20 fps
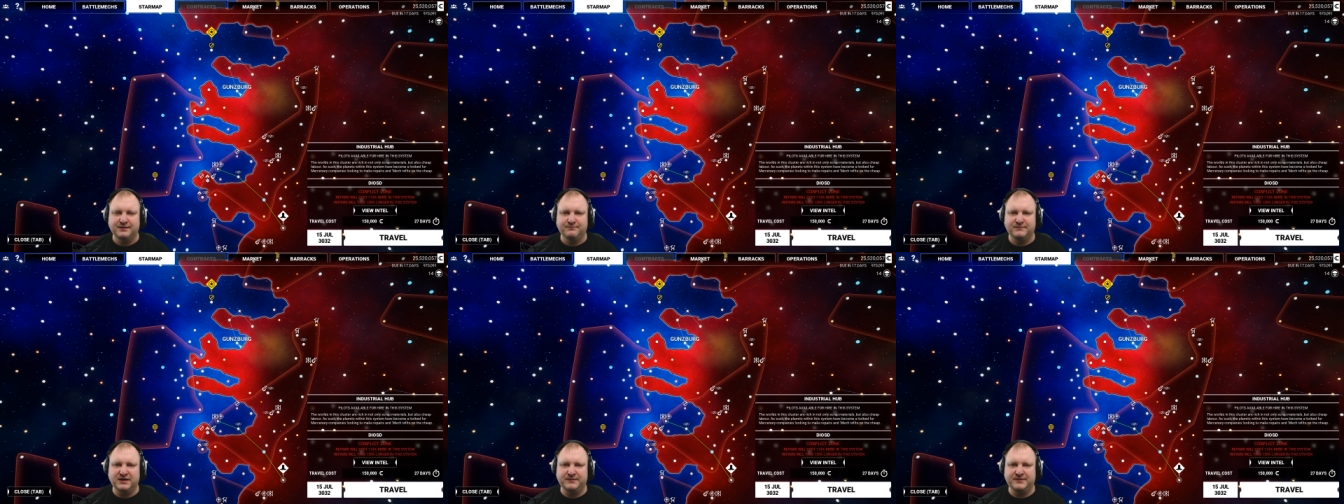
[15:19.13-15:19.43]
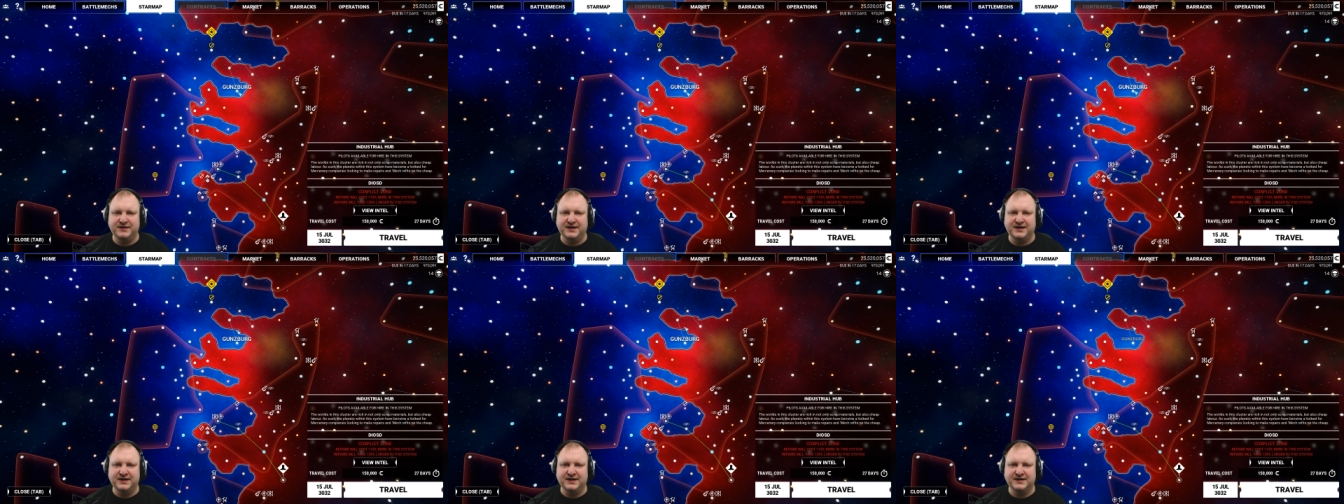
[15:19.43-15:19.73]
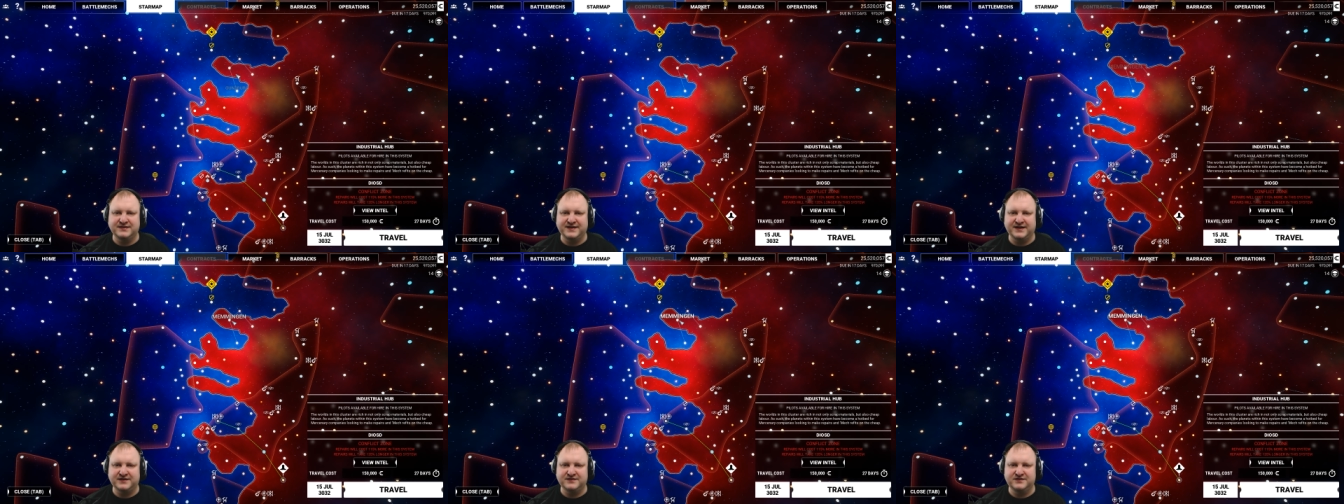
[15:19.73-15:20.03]
Maybe
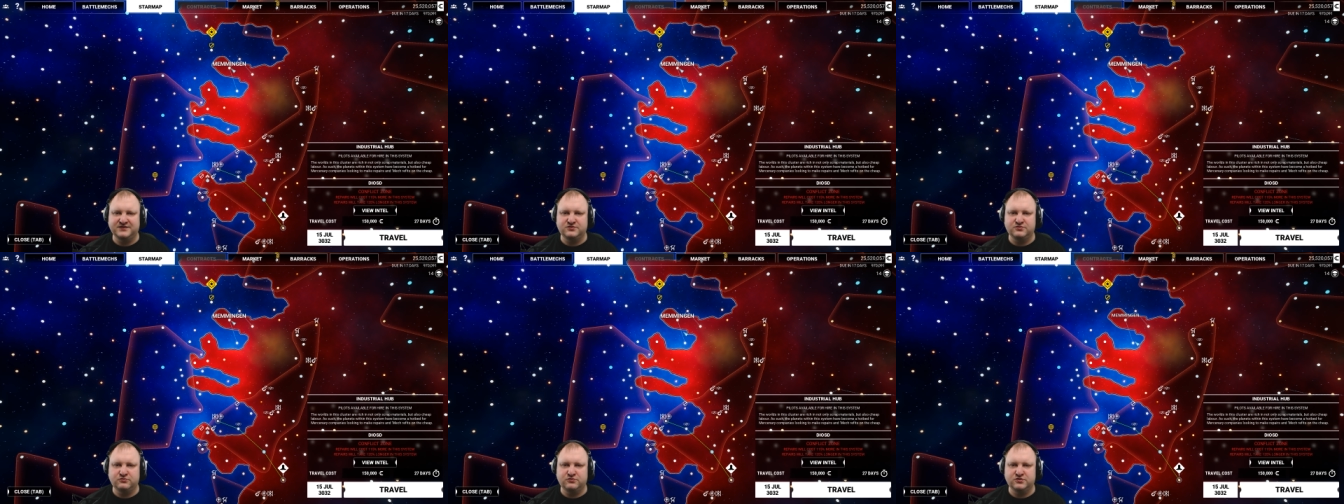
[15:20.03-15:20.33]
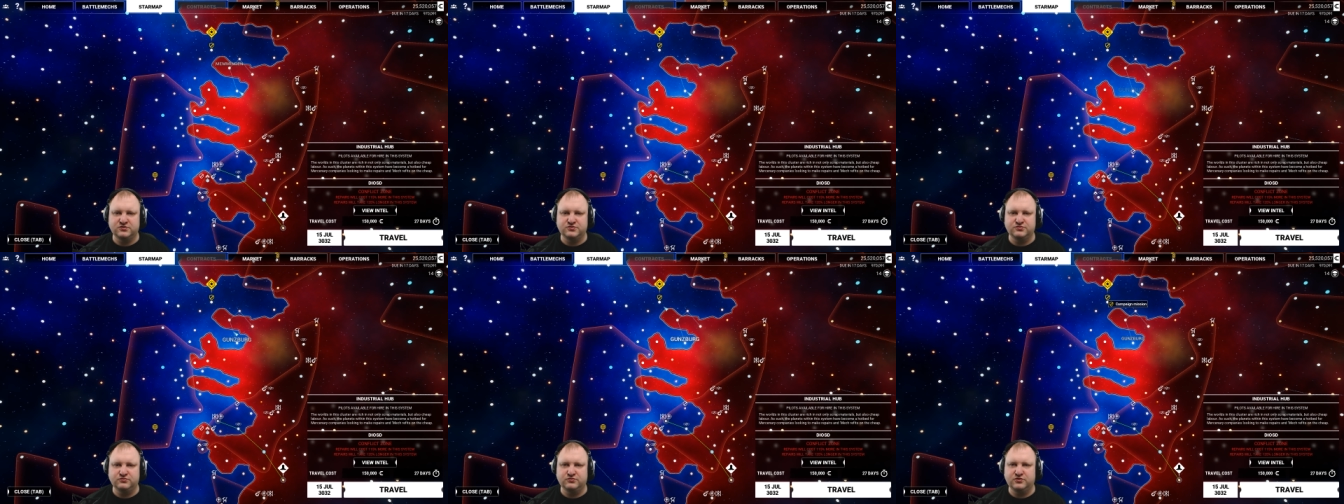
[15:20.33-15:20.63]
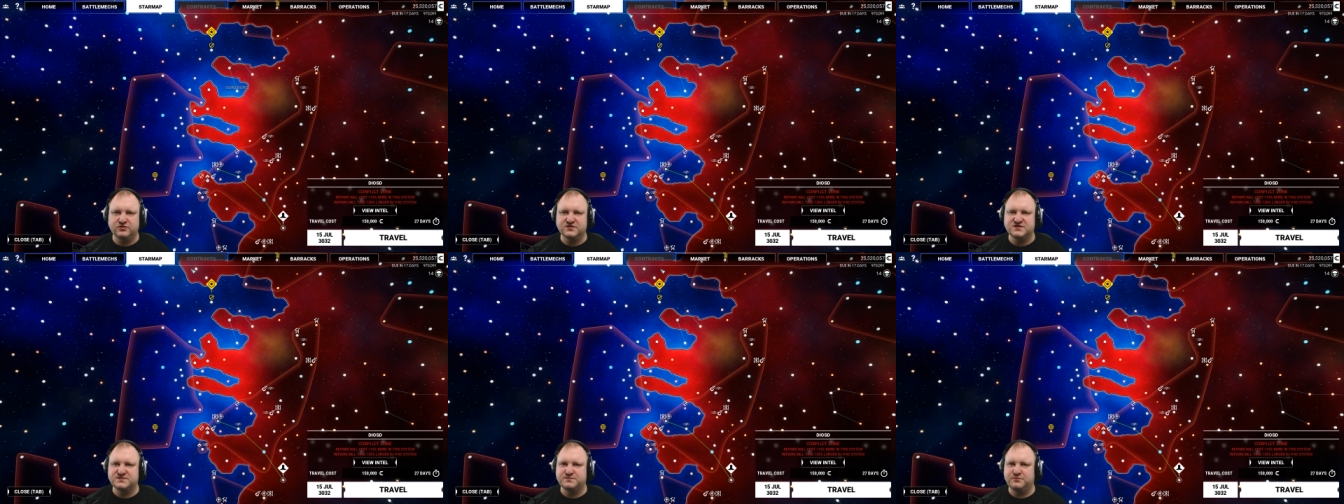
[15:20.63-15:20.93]
uh, take a detour to
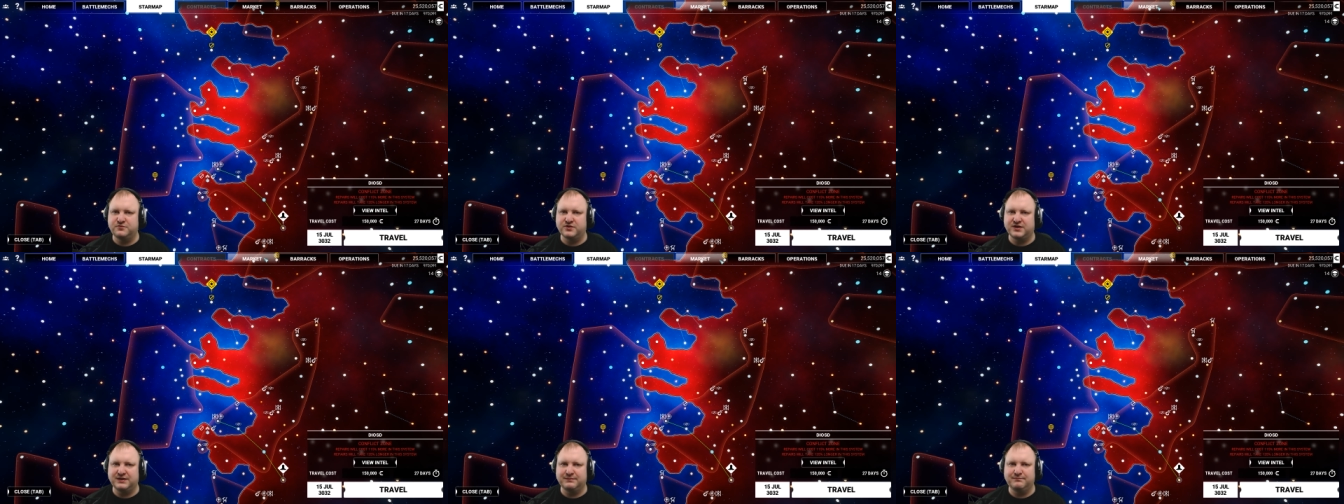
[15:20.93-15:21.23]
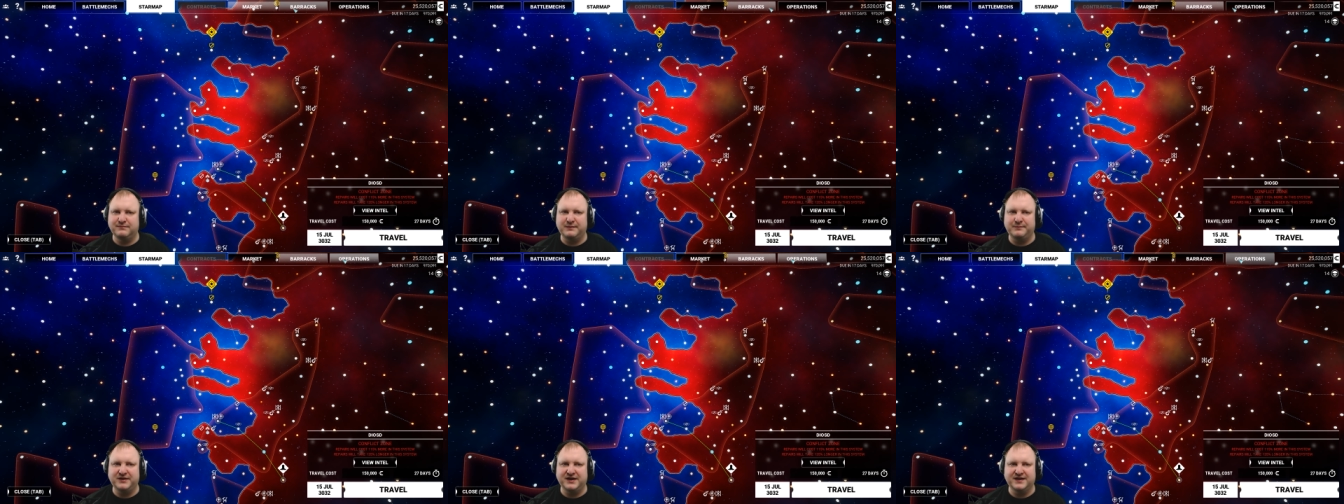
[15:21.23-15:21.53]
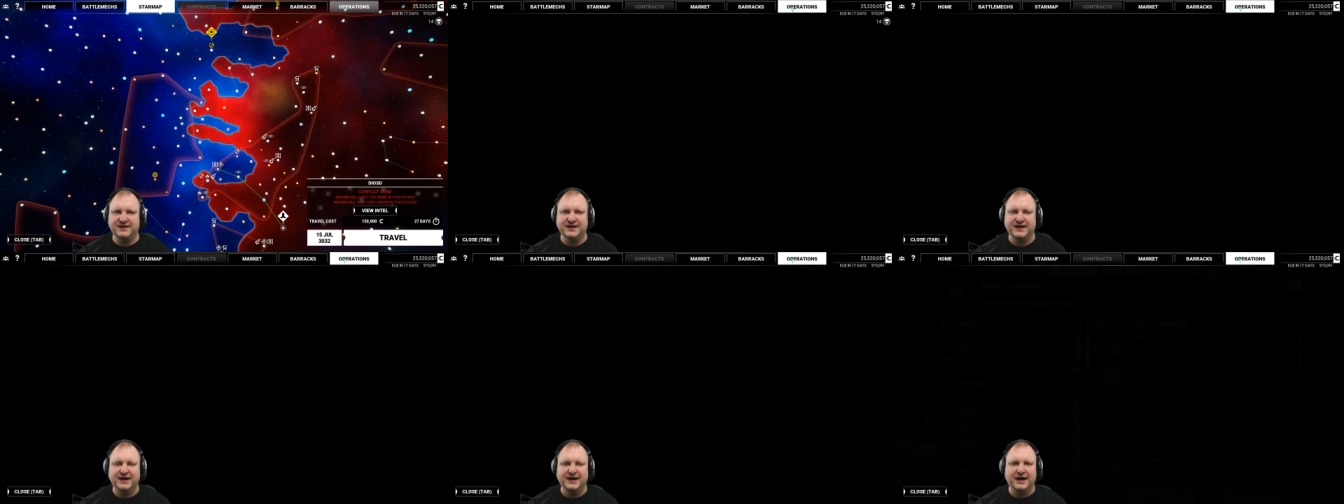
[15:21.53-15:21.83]
Günzburg and
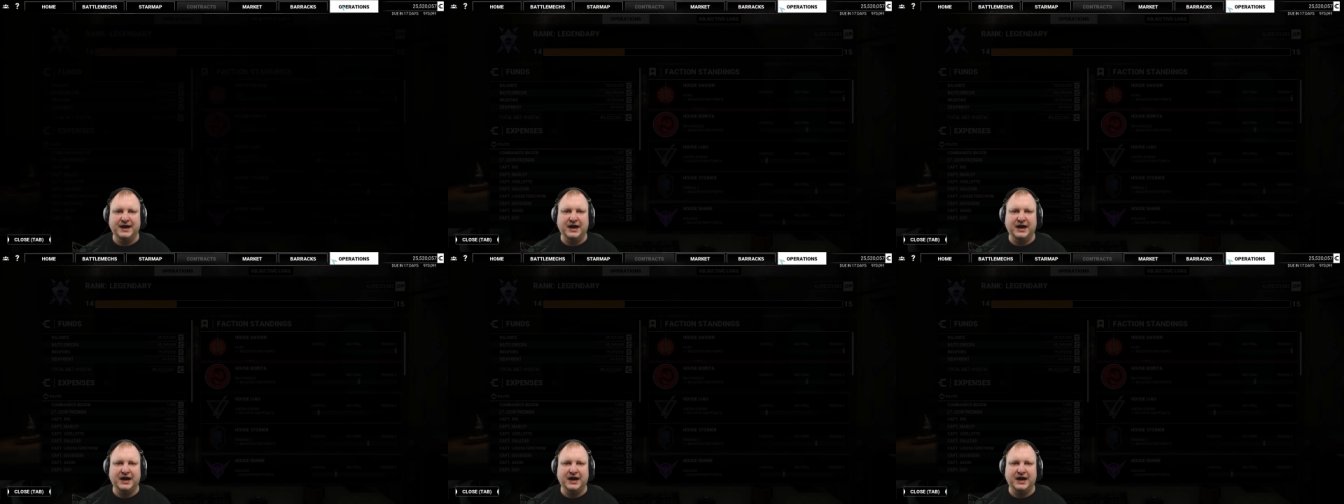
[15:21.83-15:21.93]
Memmingen.